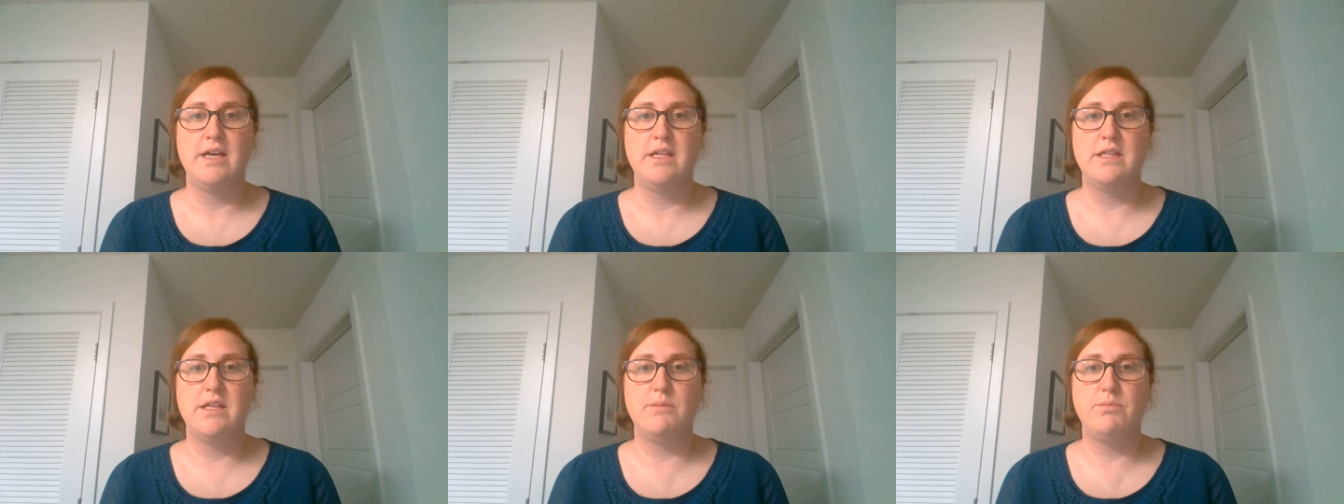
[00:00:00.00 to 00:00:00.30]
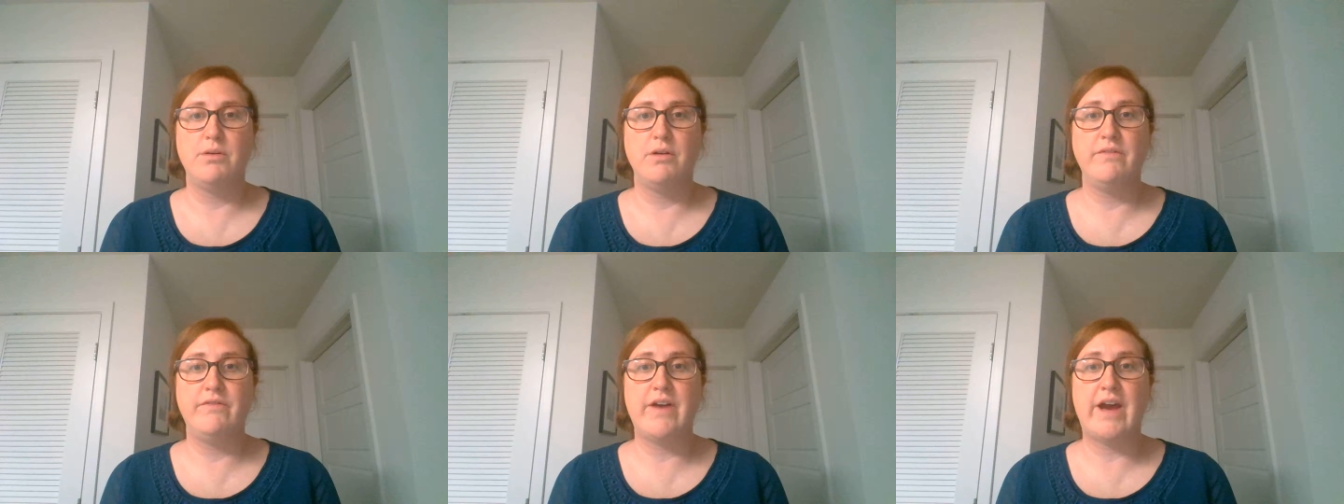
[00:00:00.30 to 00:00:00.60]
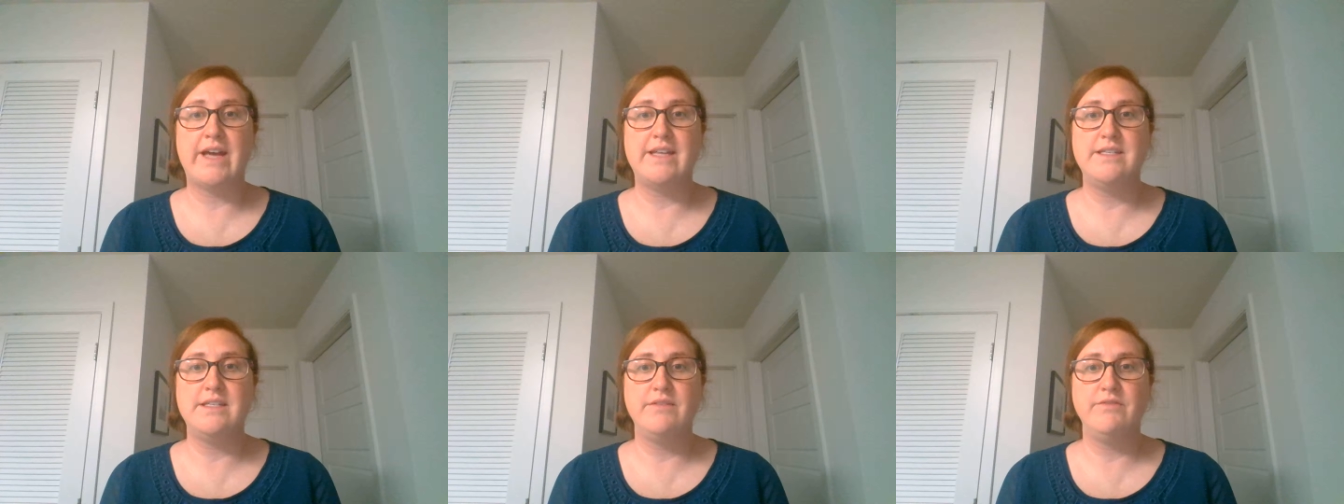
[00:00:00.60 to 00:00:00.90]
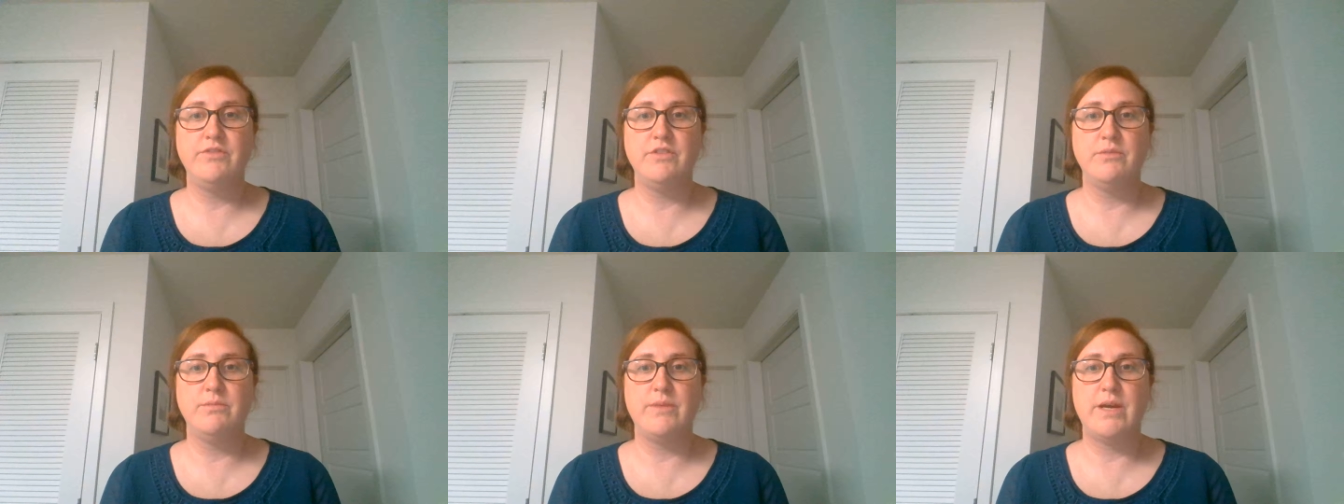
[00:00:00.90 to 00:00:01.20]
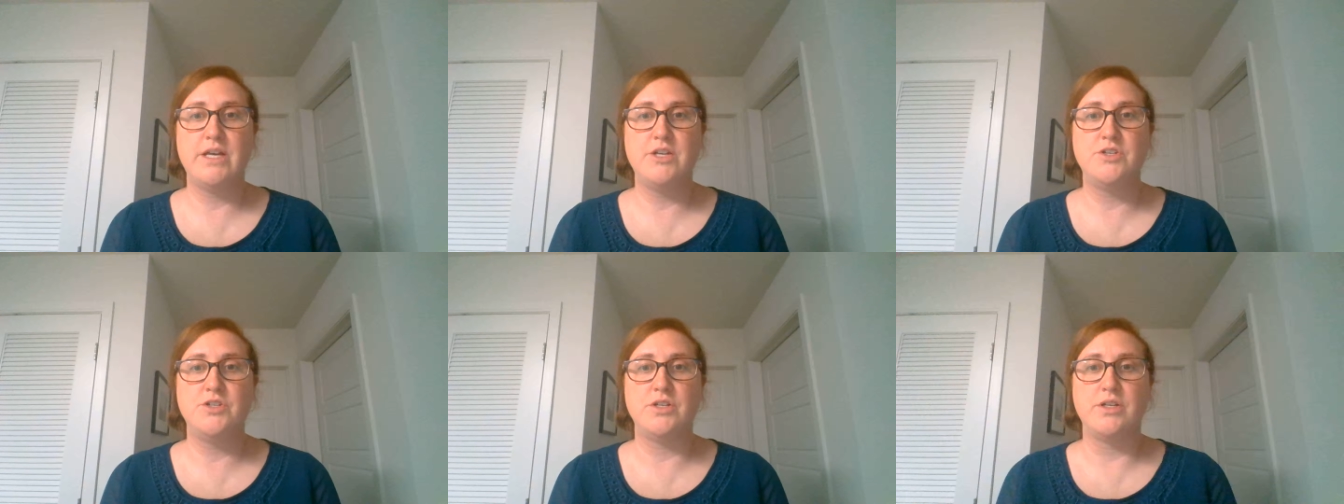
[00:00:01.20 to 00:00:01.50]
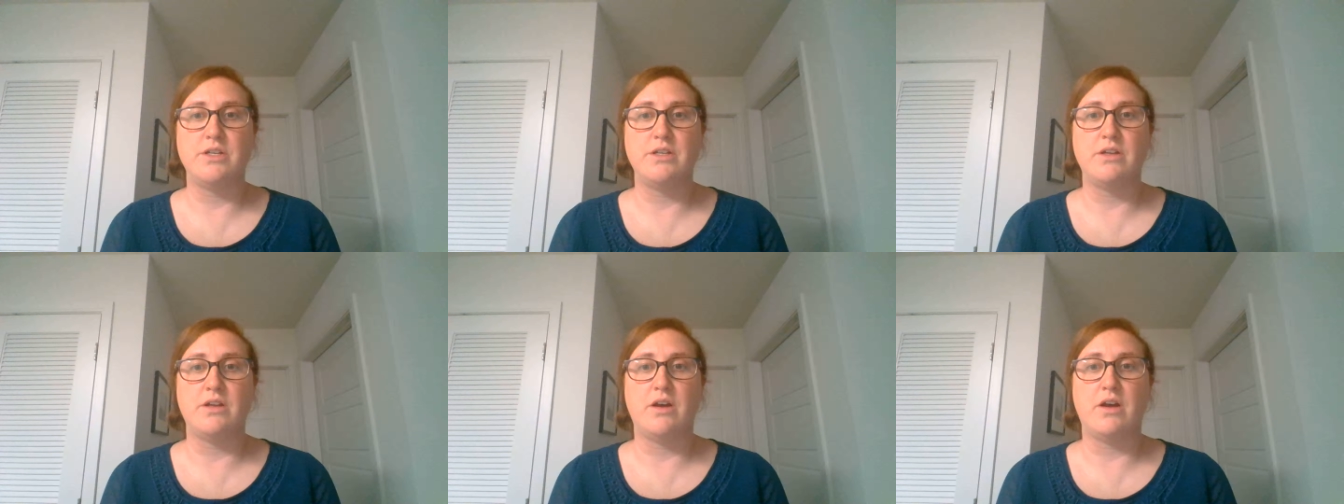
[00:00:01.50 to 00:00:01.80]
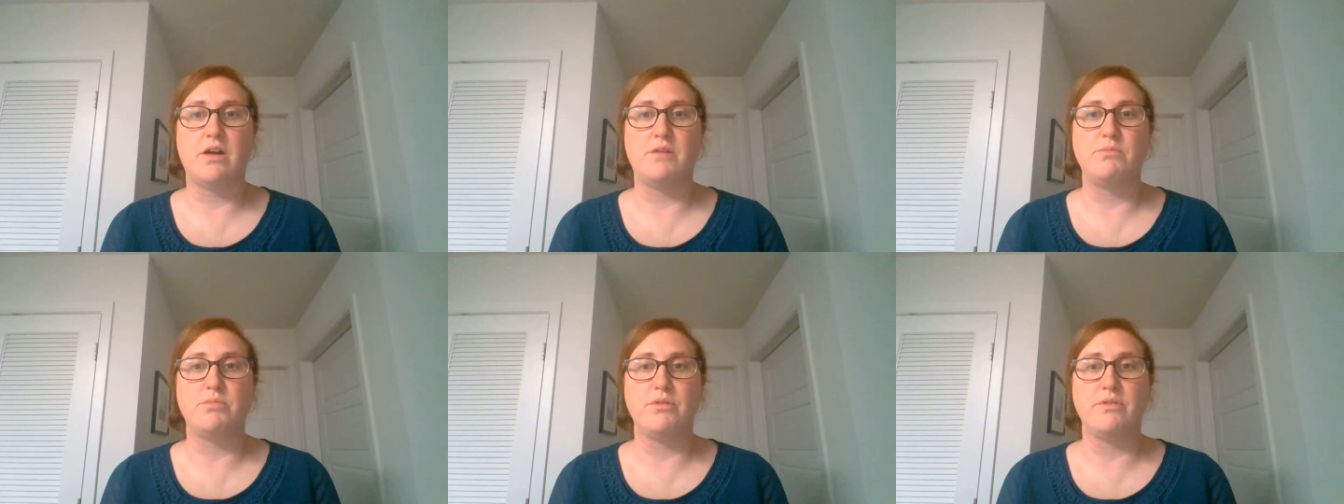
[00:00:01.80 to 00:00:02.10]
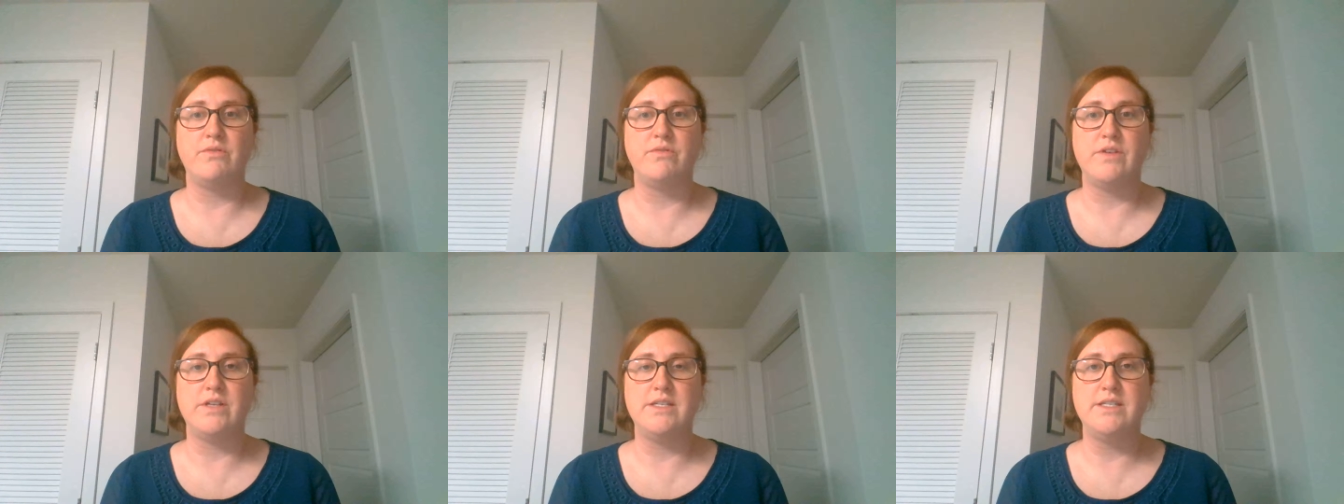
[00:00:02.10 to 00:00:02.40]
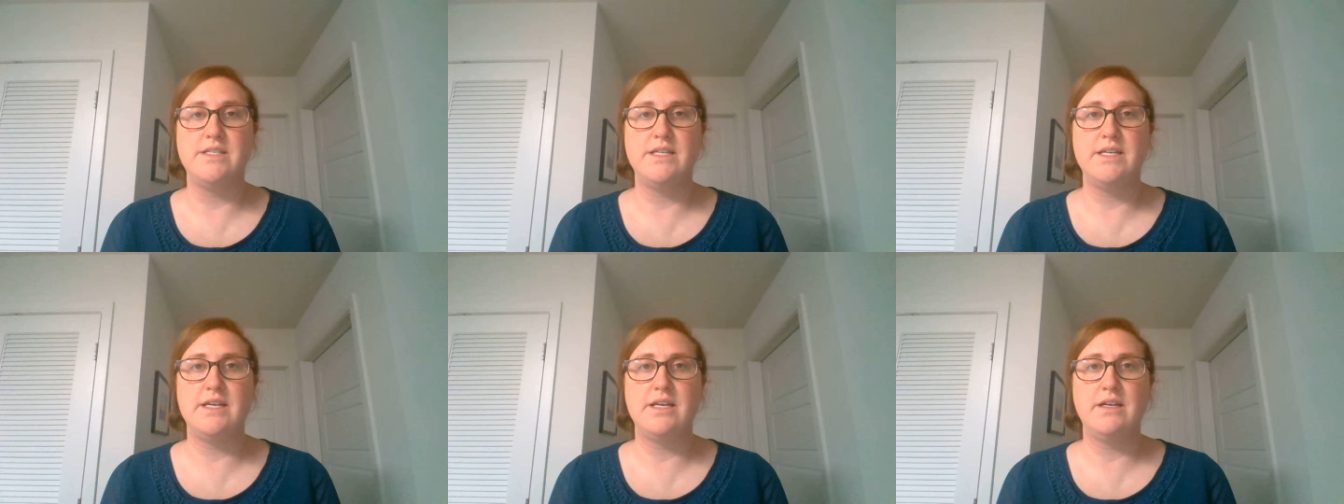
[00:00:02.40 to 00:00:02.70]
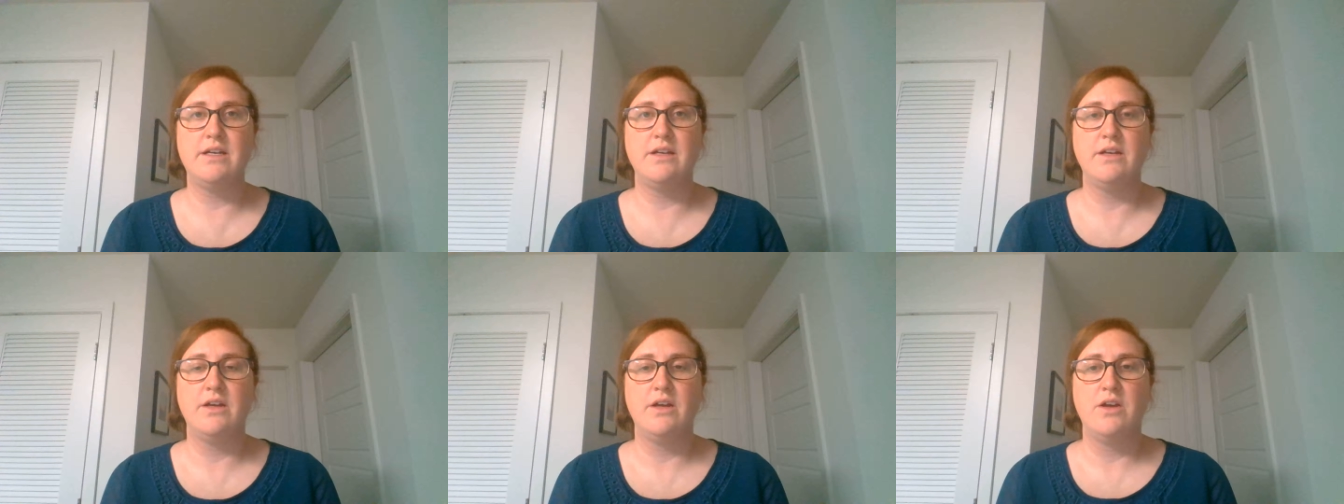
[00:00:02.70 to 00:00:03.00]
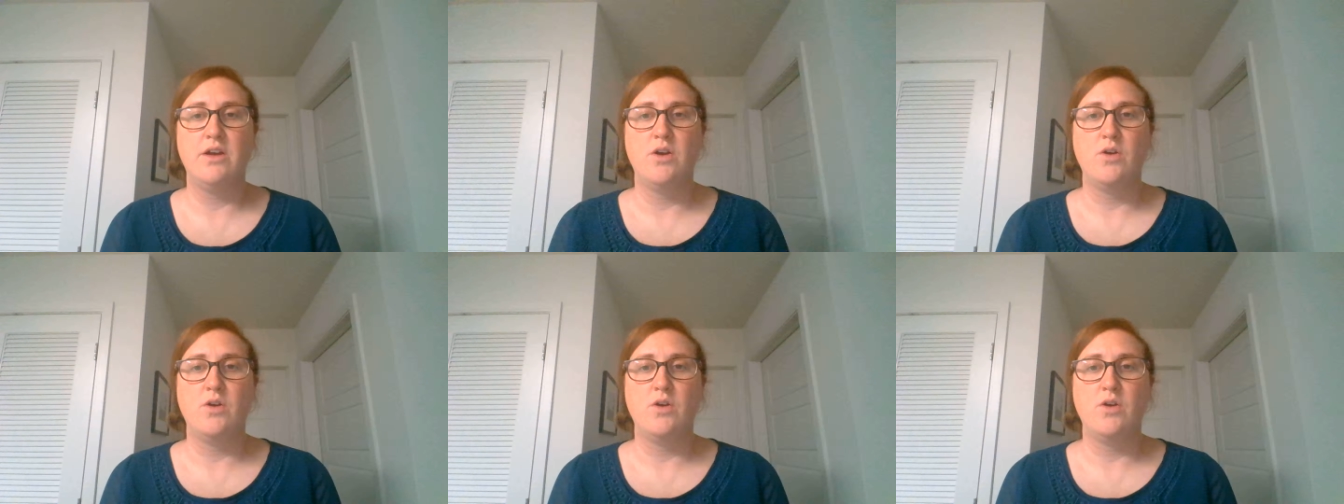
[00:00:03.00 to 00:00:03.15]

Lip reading: that provides information on preventing,